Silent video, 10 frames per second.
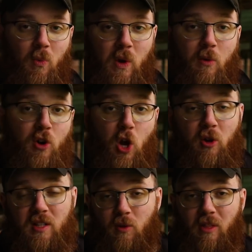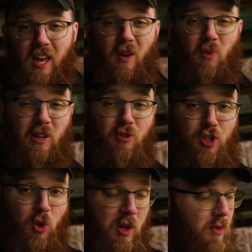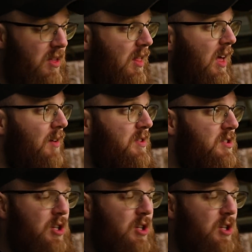We were noticing with him when he was shooting with gloves,